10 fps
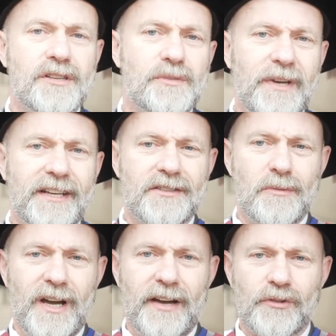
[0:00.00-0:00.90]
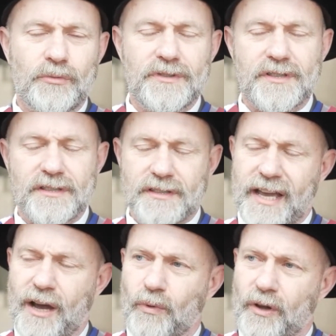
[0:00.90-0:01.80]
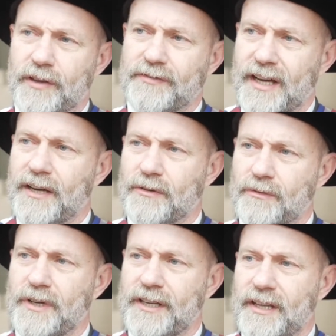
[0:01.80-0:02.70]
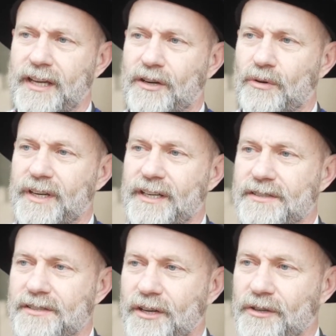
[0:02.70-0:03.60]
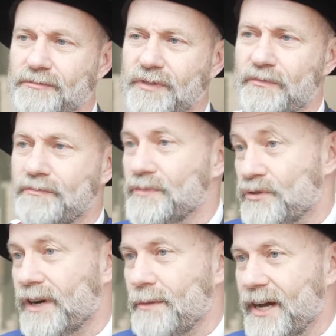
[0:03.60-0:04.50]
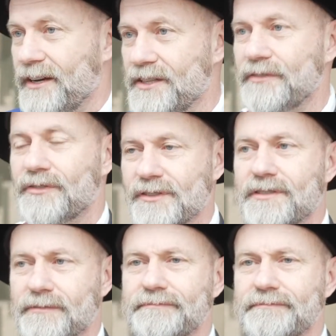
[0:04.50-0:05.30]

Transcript: speaking to them afterwards and how well they've done in their careers. So it's really made a difference.